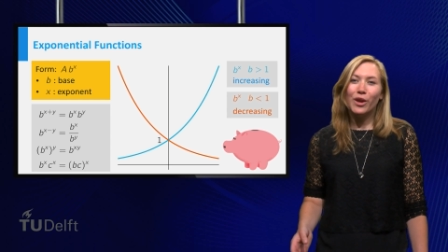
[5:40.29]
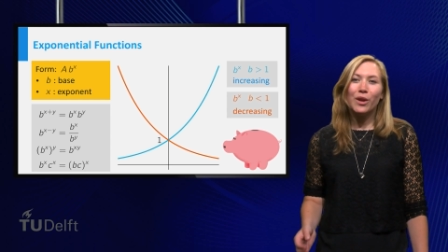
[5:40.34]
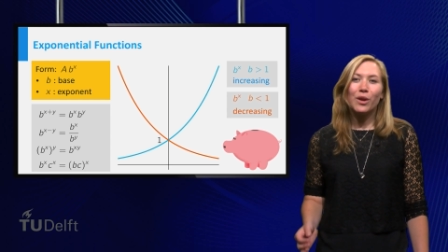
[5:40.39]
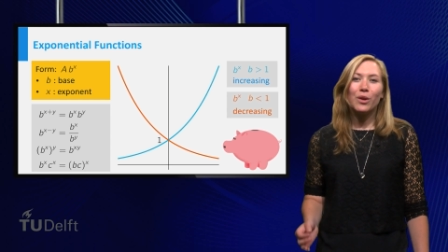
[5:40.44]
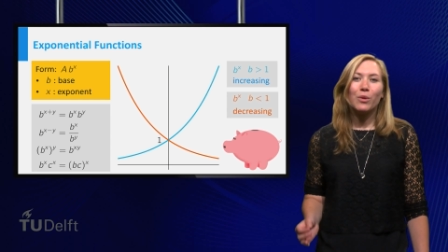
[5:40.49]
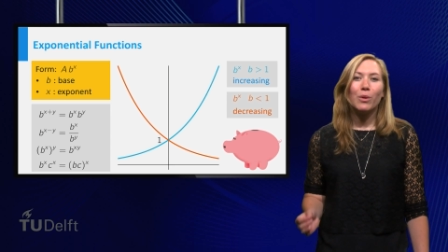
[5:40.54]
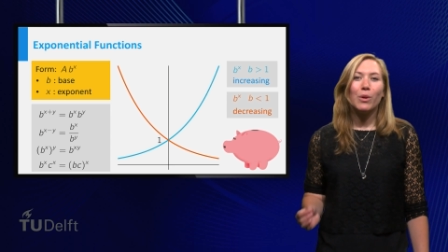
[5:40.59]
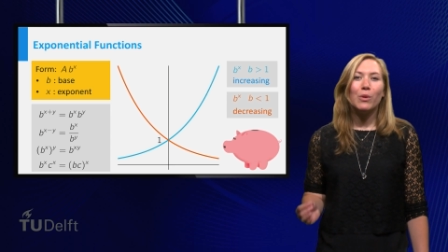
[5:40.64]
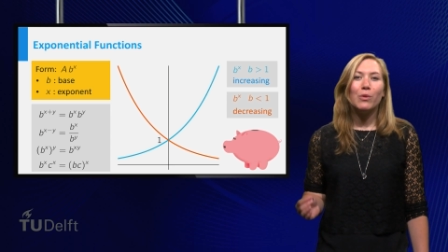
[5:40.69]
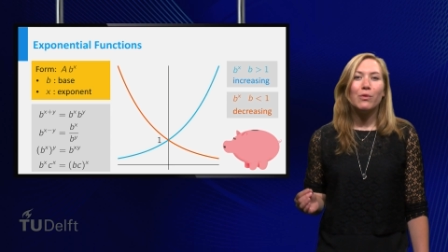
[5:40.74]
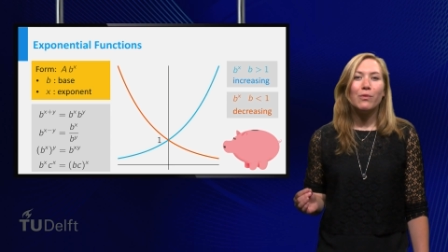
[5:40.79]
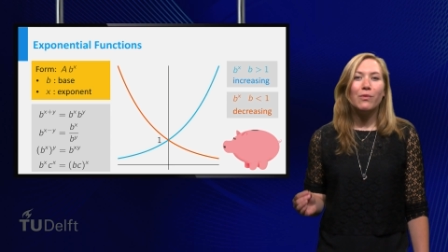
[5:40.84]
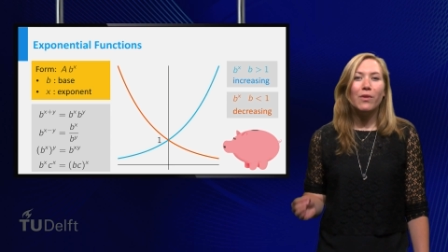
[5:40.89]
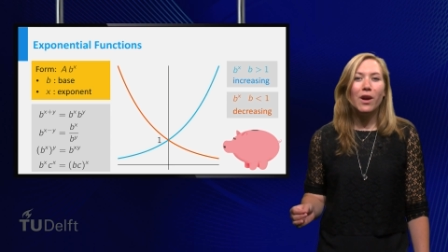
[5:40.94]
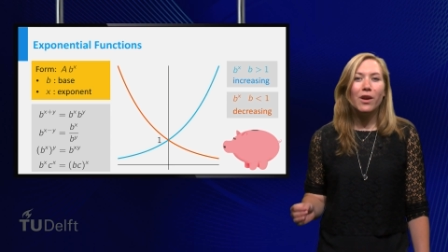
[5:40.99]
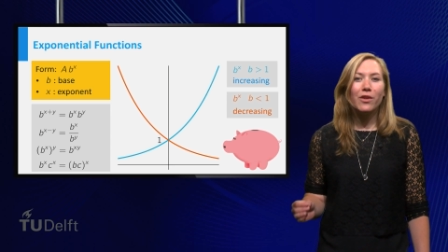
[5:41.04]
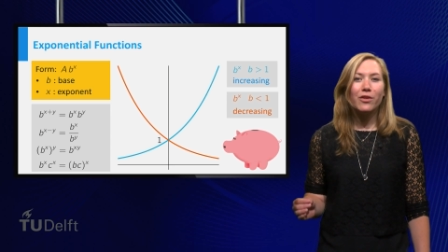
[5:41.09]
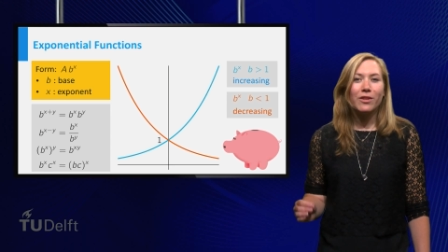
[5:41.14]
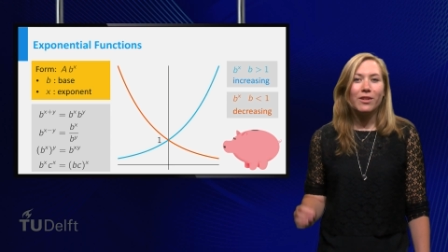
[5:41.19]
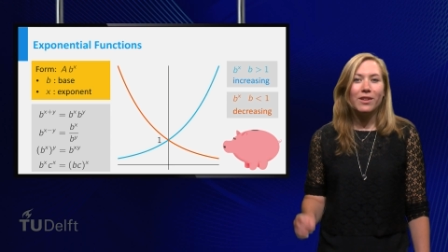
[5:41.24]
grows
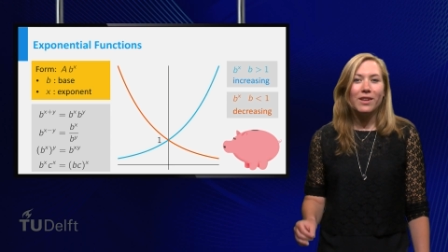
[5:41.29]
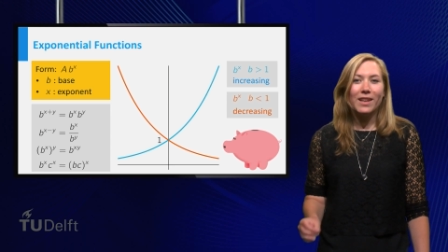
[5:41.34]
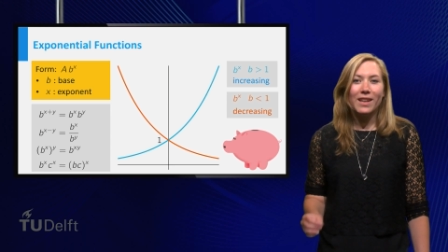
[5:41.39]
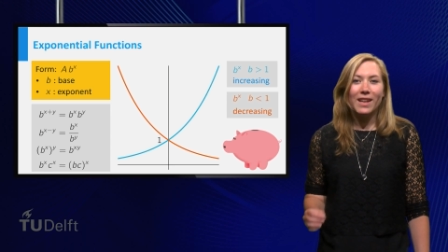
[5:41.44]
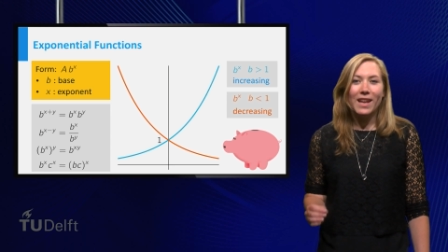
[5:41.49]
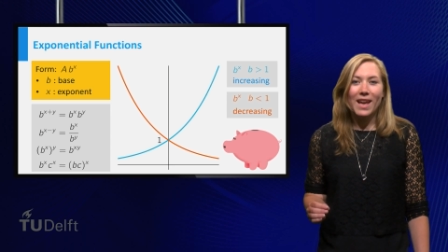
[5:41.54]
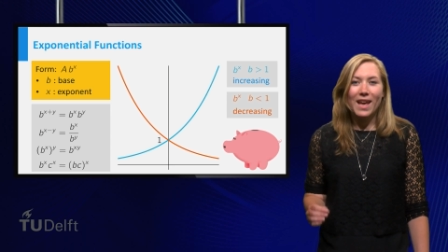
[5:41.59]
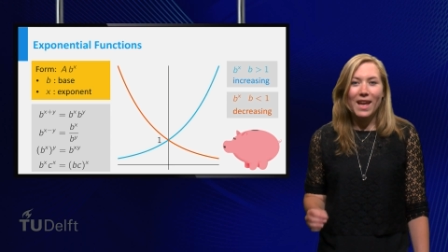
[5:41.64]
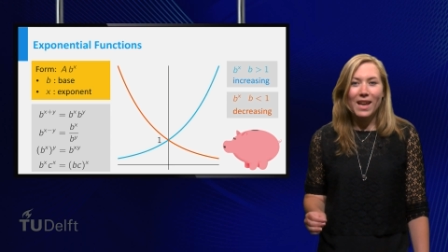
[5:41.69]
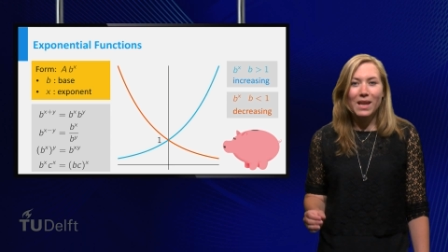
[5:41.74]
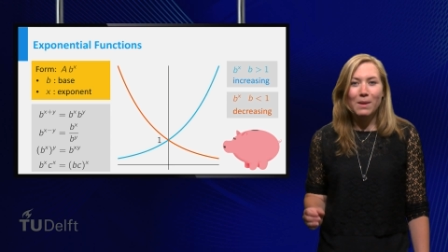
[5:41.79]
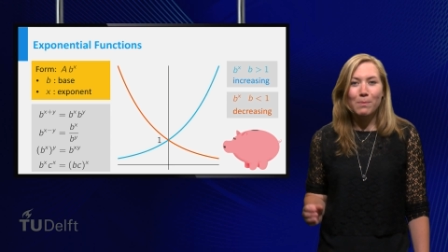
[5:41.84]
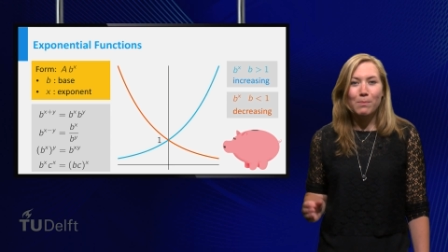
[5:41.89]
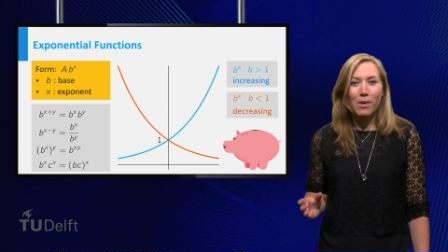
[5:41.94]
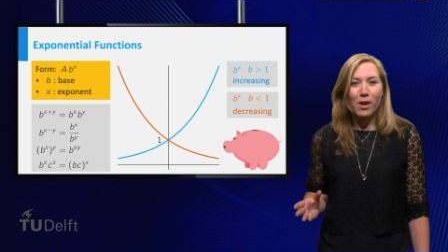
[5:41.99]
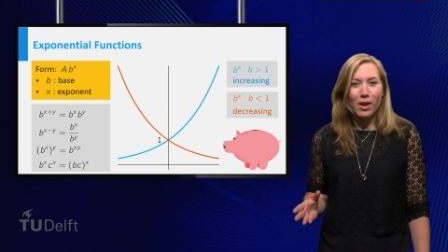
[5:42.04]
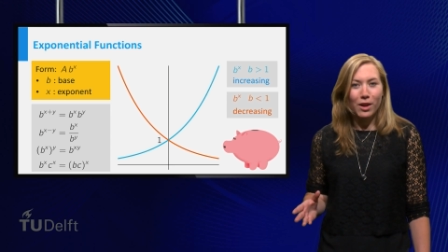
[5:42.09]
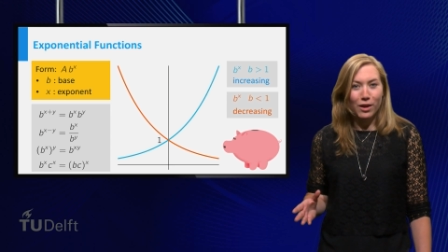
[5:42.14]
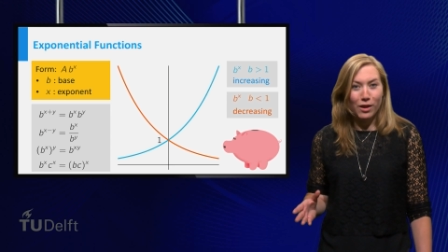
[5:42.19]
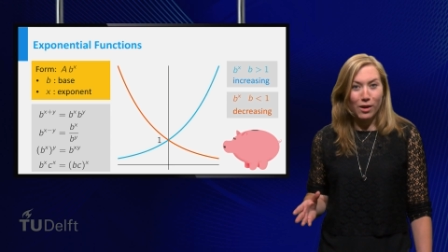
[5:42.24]
faster than any
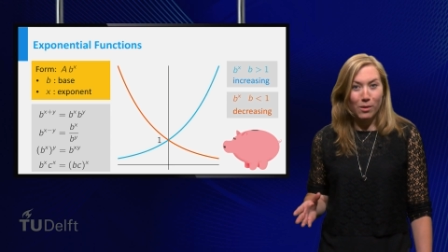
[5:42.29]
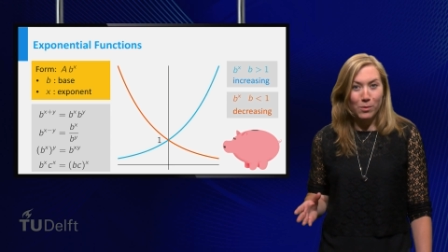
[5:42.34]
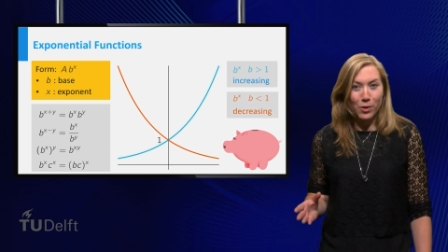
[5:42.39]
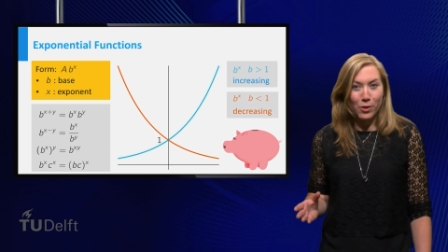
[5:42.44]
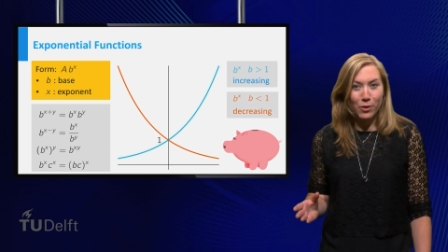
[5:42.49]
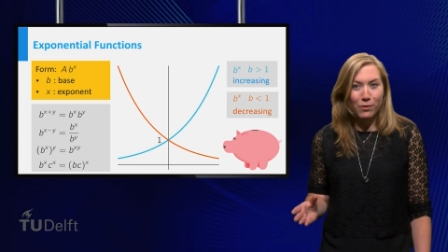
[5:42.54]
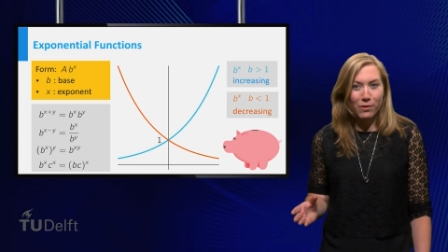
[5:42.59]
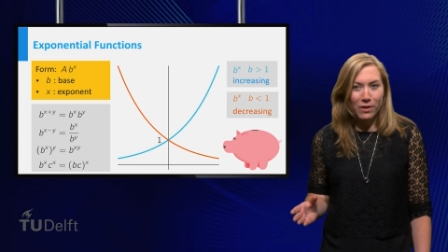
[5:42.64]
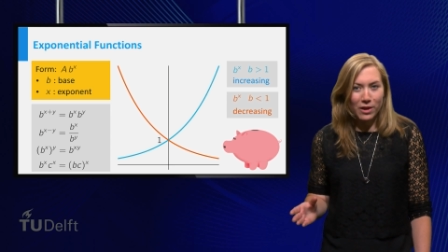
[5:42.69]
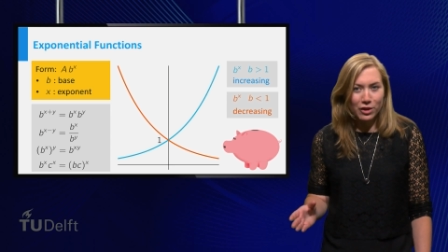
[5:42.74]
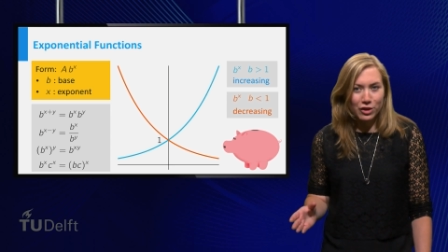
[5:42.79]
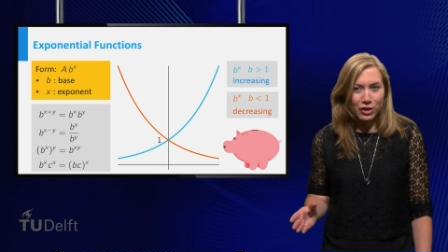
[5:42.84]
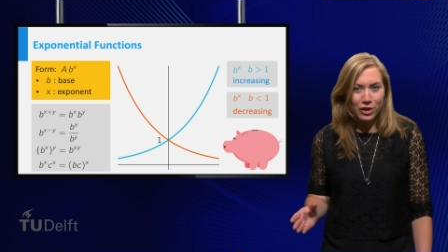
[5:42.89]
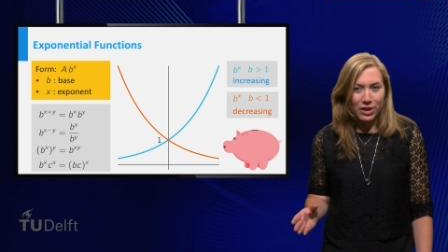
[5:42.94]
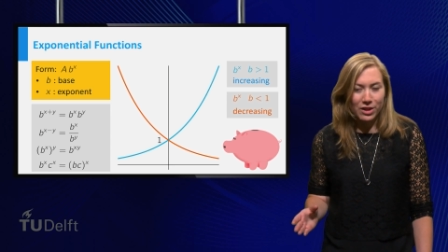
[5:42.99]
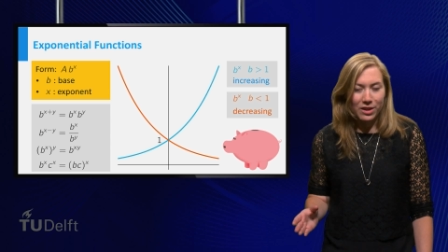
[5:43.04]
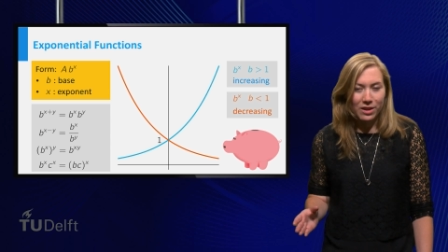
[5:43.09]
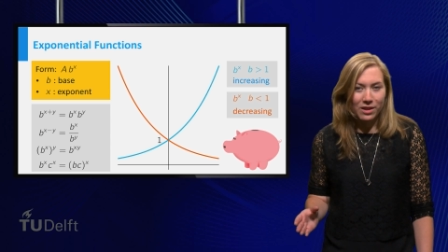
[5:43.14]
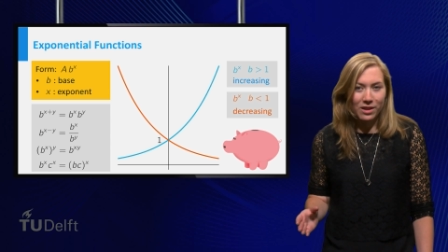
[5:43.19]
polynomial function,